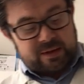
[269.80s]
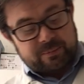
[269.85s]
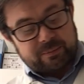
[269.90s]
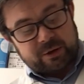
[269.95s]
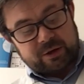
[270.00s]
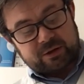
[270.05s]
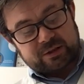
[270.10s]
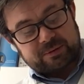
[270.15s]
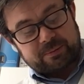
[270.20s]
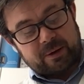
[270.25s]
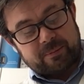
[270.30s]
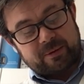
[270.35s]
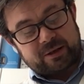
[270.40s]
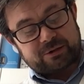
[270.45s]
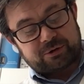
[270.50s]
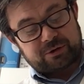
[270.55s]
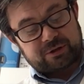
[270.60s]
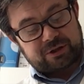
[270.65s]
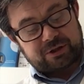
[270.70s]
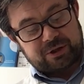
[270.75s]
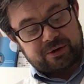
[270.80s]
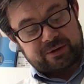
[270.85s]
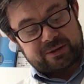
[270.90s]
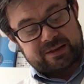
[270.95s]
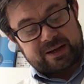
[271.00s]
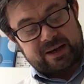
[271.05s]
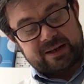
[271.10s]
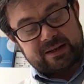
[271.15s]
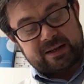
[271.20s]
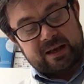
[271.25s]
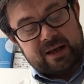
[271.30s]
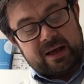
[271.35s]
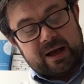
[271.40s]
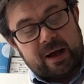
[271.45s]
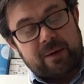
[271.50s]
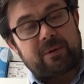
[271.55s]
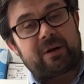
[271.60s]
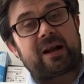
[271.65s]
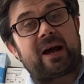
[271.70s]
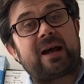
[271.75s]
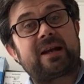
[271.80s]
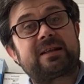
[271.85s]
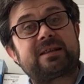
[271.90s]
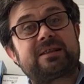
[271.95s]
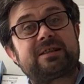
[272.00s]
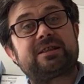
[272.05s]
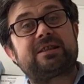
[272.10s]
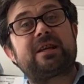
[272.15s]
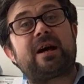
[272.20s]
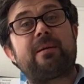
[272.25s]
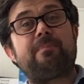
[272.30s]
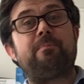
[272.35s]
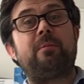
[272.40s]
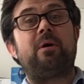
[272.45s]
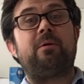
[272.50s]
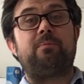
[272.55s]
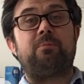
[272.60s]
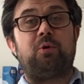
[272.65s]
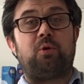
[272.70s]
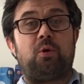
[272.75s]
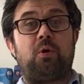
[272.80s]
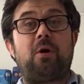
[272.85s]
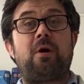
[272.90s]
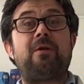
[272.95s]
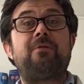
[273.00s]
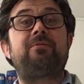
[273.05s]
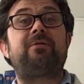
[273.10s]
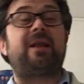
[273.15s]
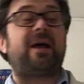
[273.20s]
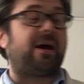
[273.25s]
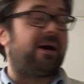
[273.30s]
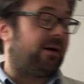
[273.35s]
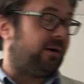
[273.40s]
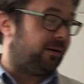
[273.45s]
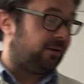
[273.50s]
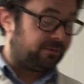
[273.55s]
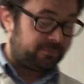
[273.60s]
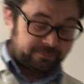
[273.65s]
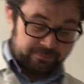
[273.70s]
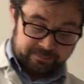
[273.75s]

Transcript: Because my mixture is too thin, I'm going to add some more flour.